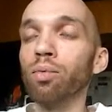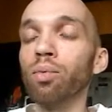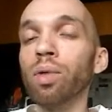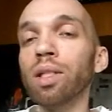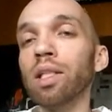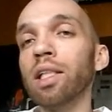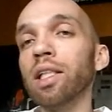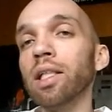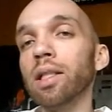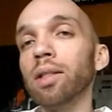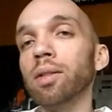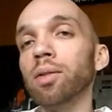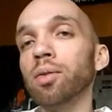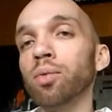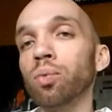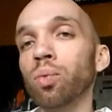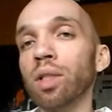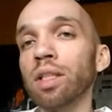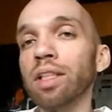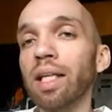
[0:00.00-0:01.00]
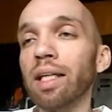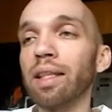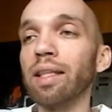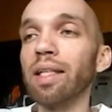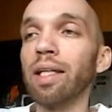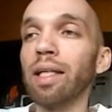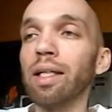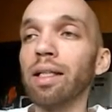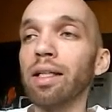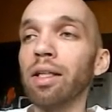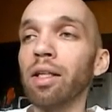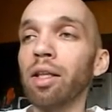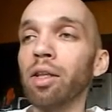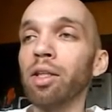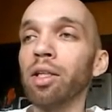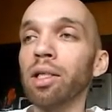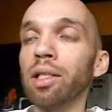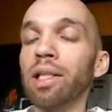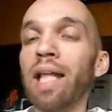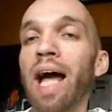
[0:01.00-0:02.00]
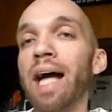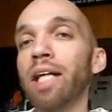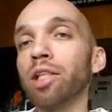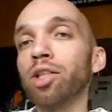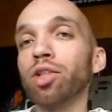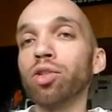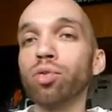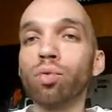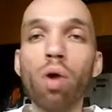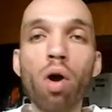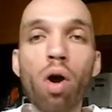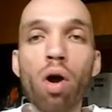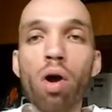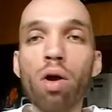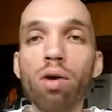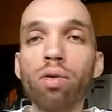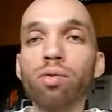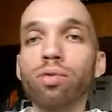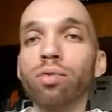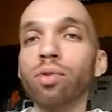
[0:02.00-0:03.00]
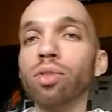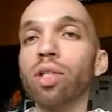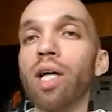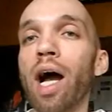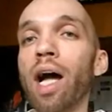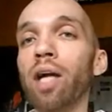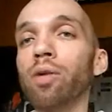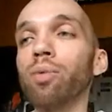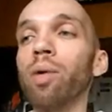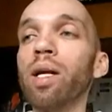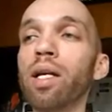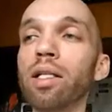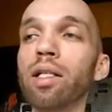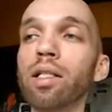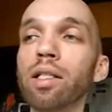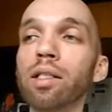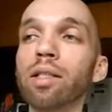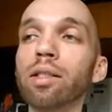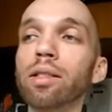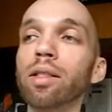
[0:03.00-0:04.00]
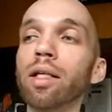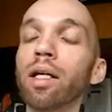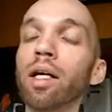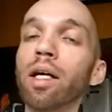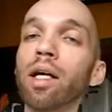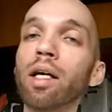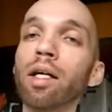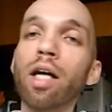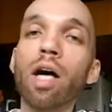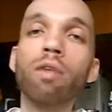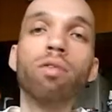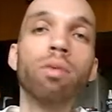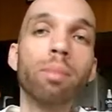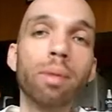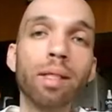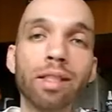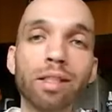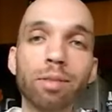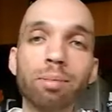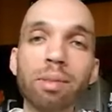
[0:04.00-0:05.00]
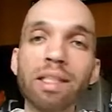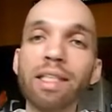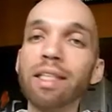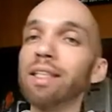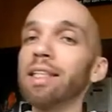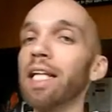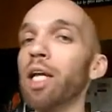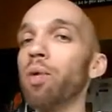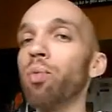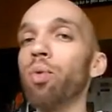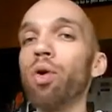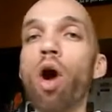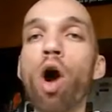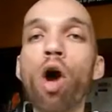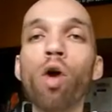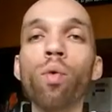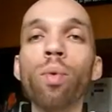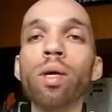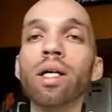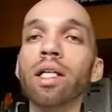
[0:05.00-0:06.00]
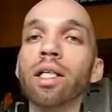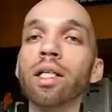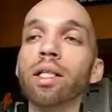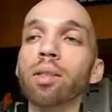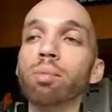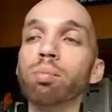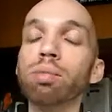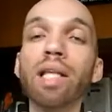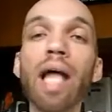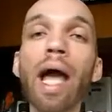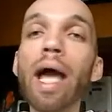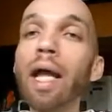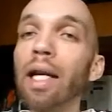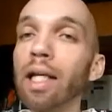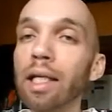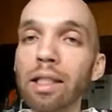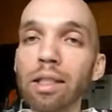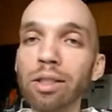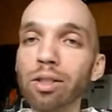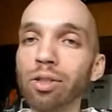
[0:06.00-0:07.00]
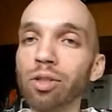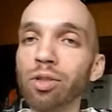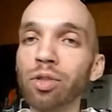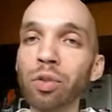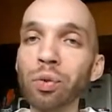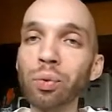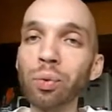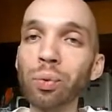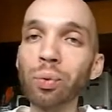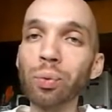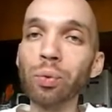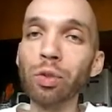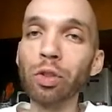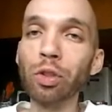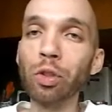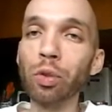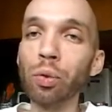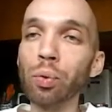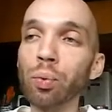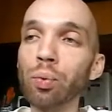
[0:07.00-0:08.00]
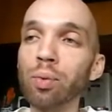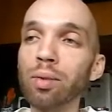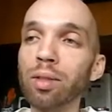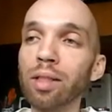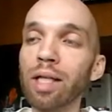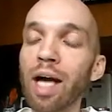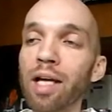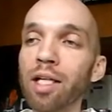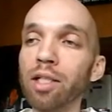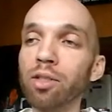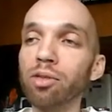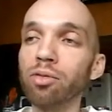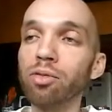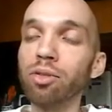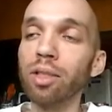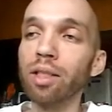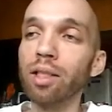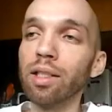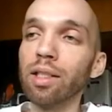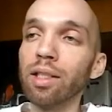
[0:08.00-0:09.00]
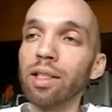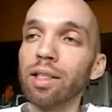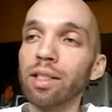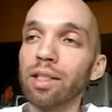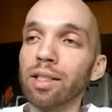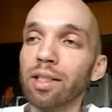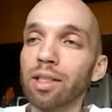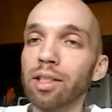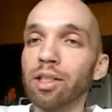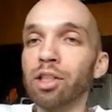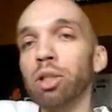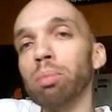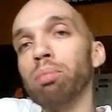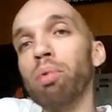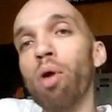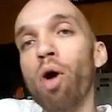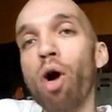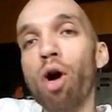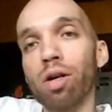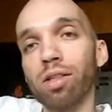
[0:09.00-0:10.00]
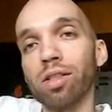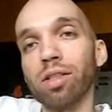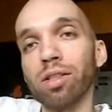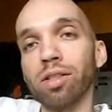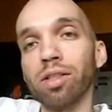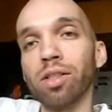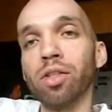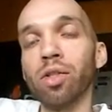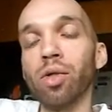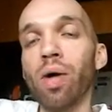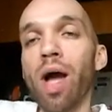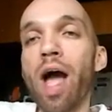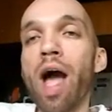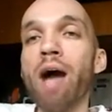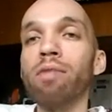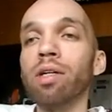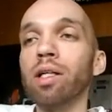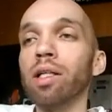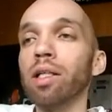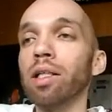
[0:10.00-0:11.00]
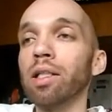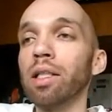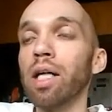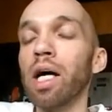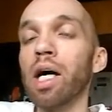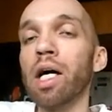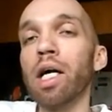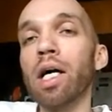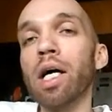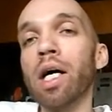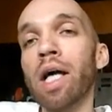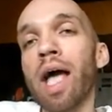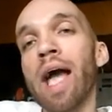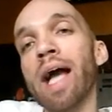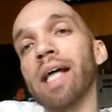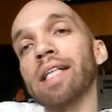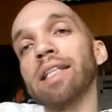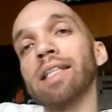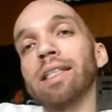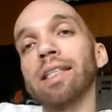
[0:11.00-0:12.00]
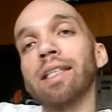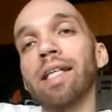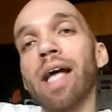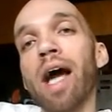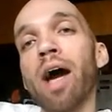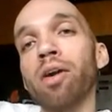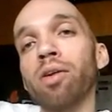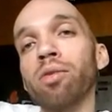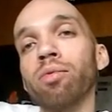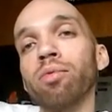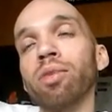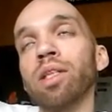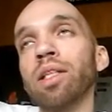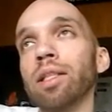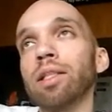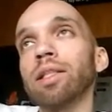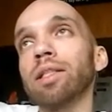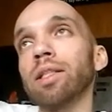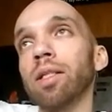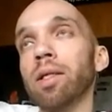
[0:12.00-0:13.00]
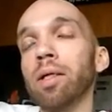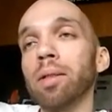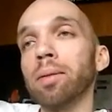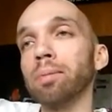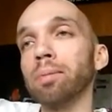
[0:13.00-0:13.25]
really was, I think, the last straw for the Iranian governments, because they were already planning to, kind of depart, have a exit out of this